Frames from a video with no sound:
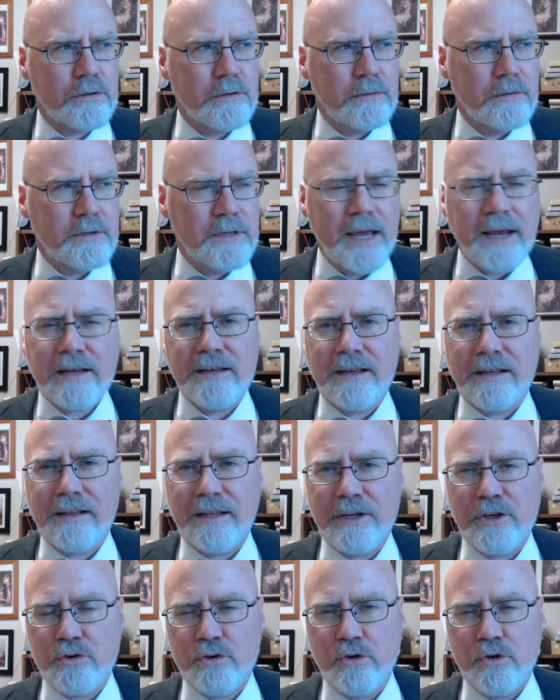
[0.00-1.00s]

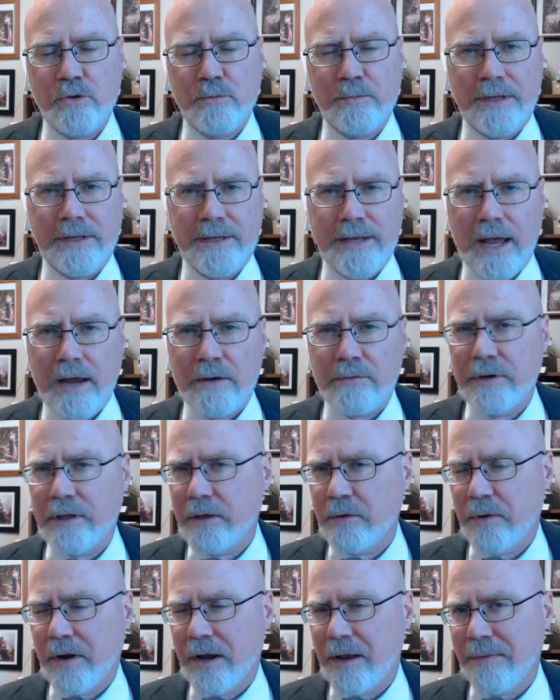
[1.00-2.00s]
technically true, but not
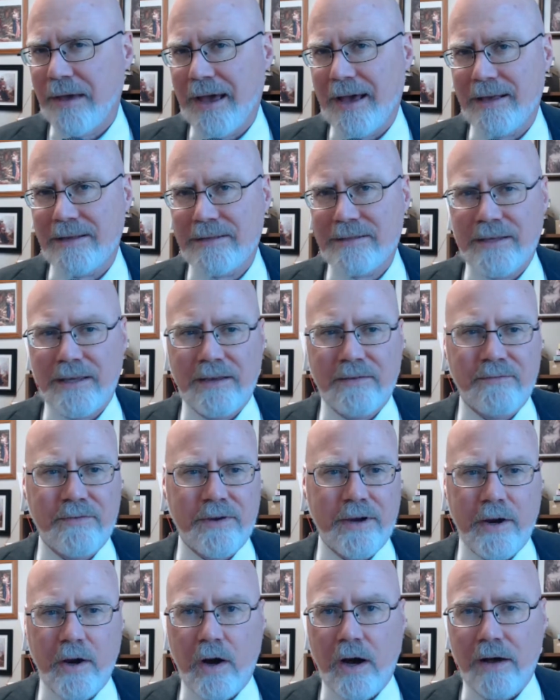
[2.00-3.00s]
really what I'm asking.
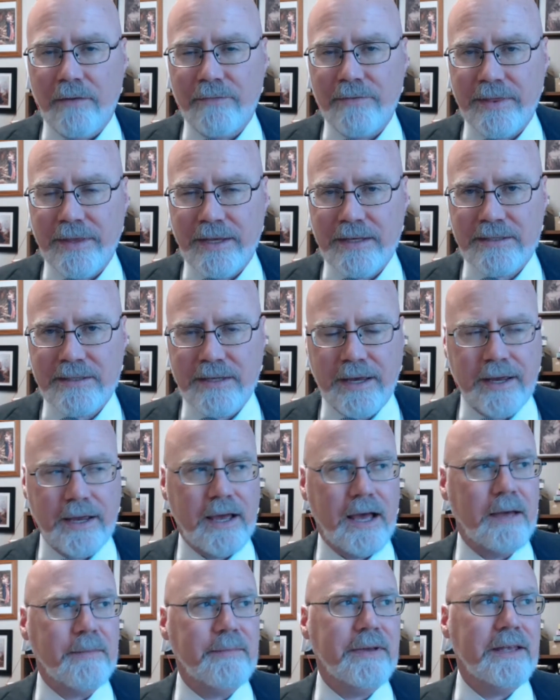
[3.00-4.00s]
Very often they say,
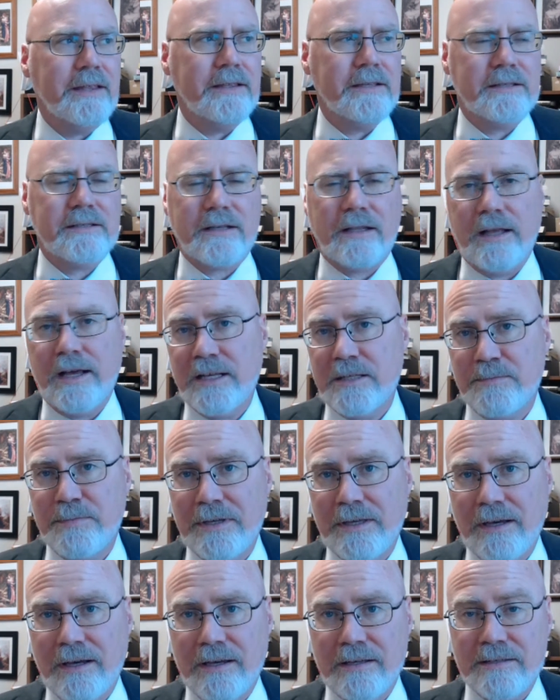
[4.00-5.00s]
I'm in this class
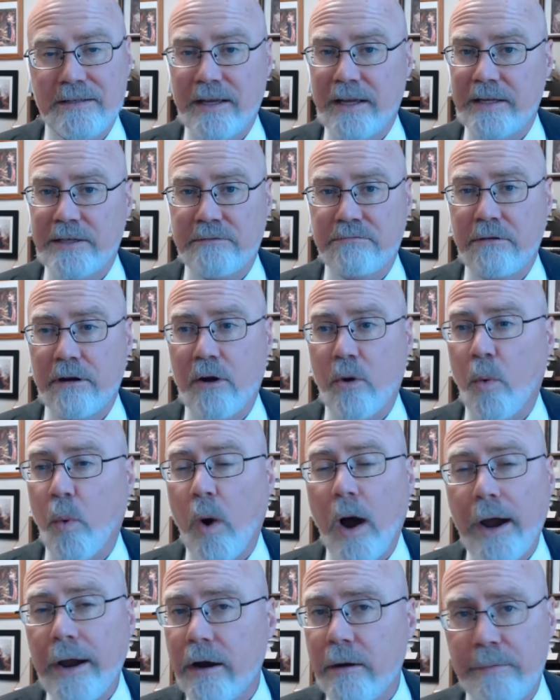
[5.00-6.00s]
because it's a
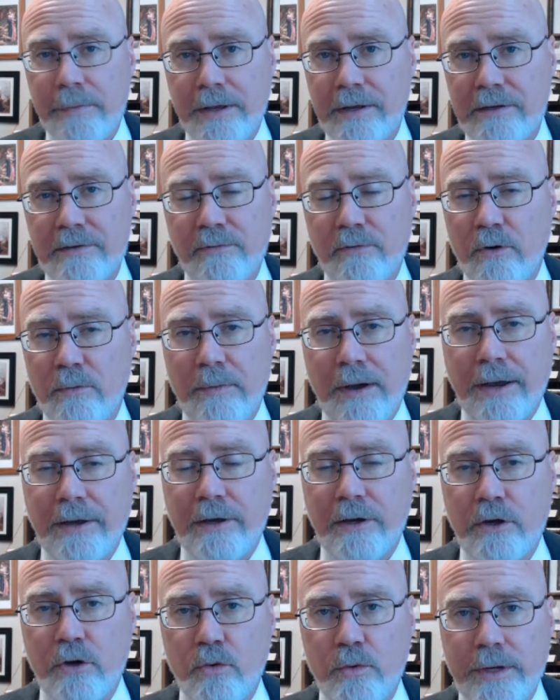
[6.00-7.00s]
requirement for my
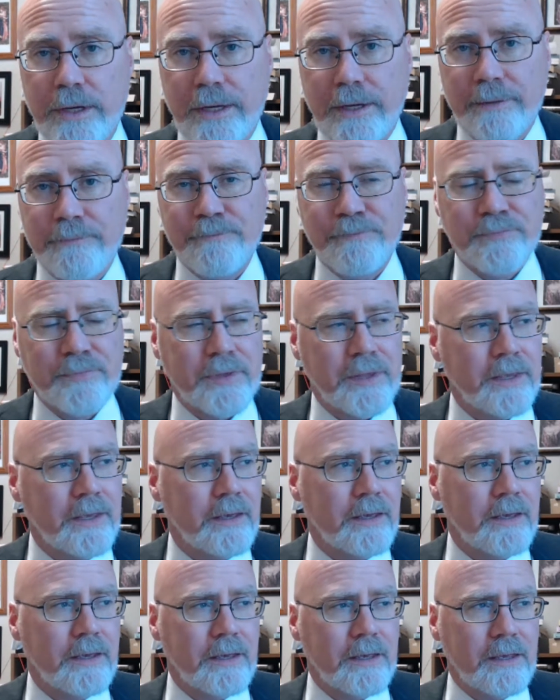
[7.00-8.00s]
degree.
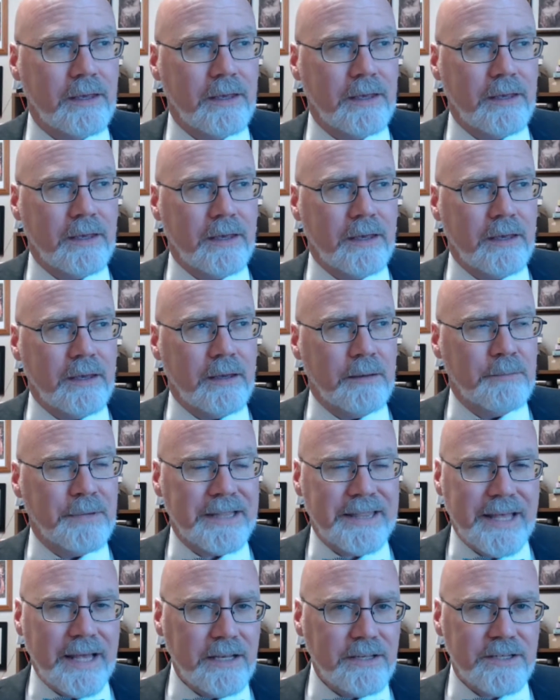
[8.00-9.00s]

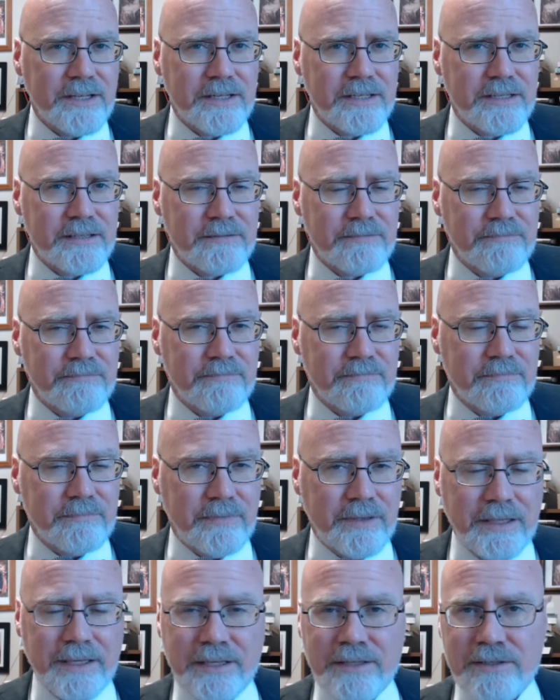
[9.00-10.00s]
But that just
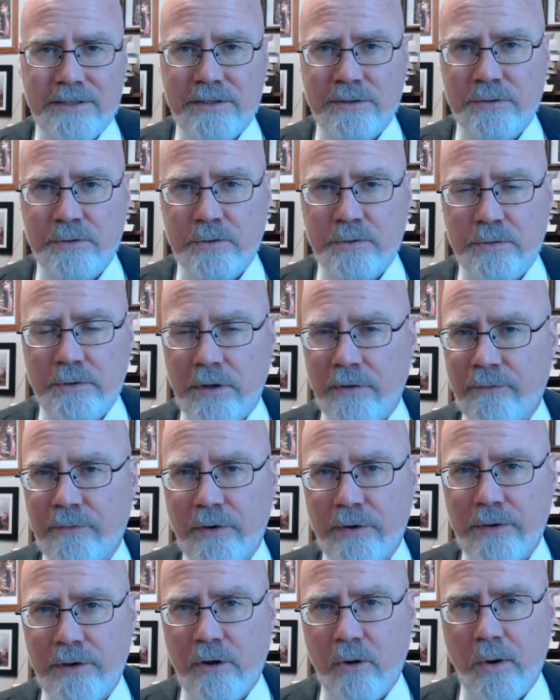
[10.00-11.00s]
leads to a
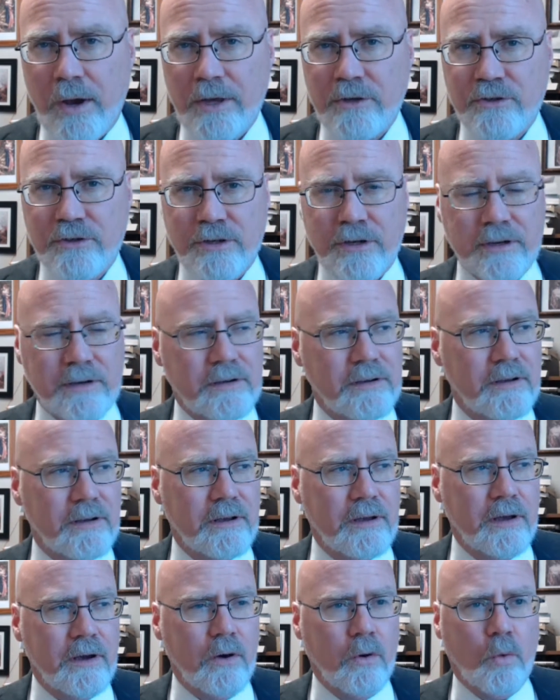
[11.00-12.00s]
further question.
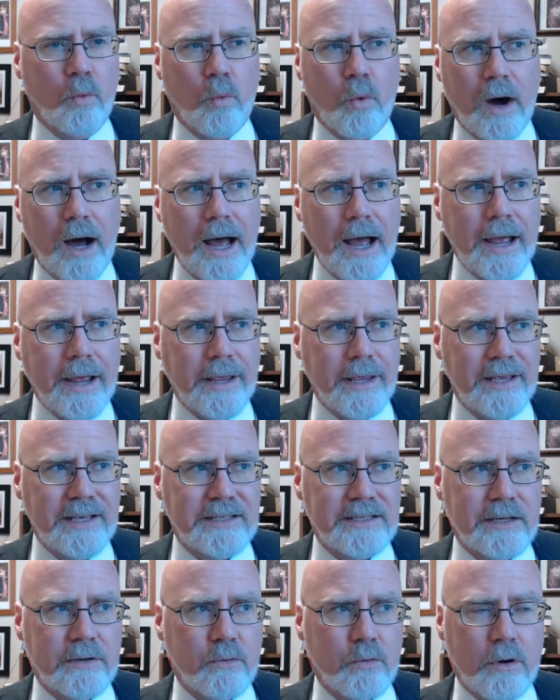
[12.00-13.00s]
Why
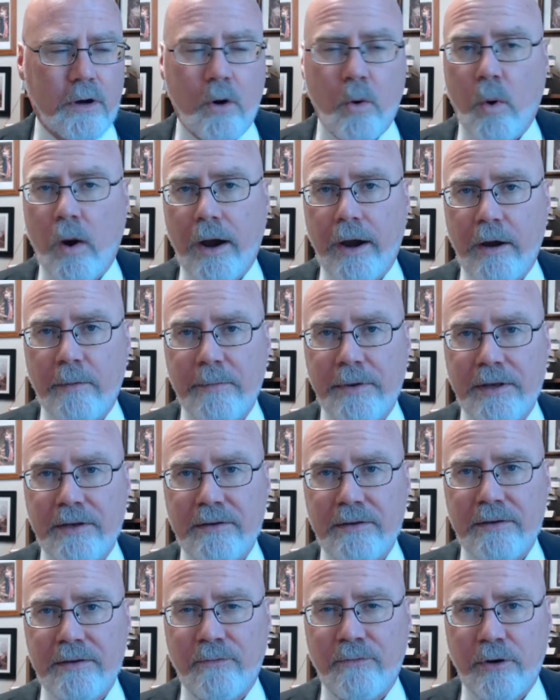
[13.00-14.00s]
is it a requirement
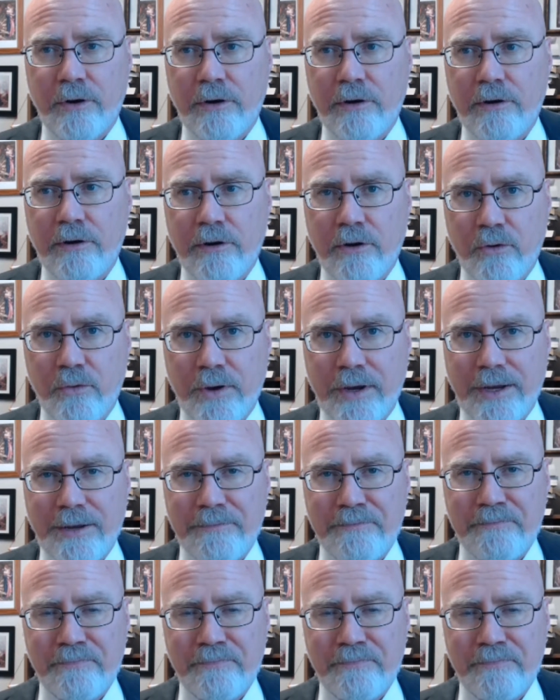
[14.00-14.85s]
for your degree?